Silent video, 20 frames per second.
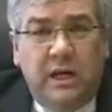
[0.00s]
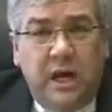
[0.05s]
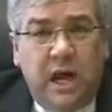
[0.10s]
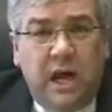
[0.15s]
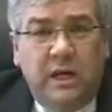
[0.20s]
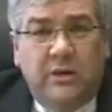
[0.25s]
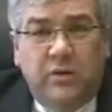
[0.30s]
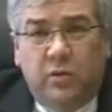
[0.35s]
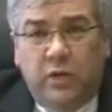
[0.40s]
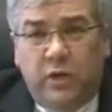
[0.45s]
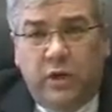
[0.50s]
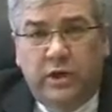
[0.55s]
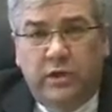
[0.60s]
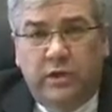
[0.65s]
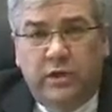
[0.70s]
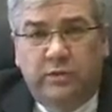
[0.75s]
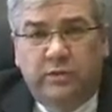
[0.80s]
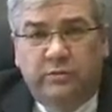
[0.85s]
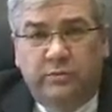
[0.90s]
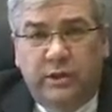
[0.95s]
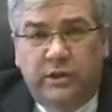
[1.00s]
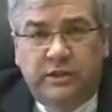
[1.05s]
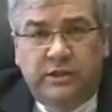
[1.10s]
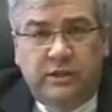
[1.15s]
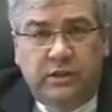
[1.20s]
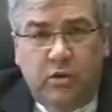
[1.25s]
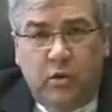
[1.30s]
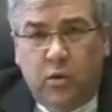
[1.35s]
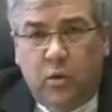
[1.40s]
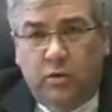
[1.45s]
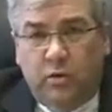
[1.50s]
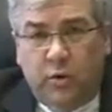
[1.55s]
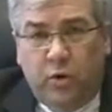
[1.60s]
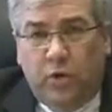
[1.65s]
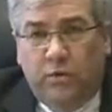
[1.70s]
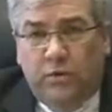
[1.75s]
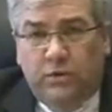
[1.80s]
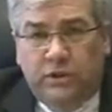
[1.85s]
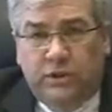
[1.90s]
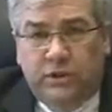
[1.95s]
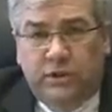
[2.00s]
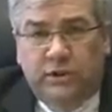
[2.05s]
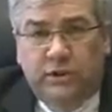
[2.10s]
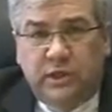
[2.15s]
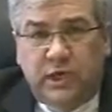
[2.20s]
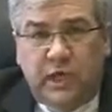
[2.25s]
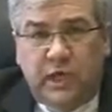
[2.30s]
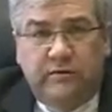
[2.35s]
Neither one of those meets the core purposes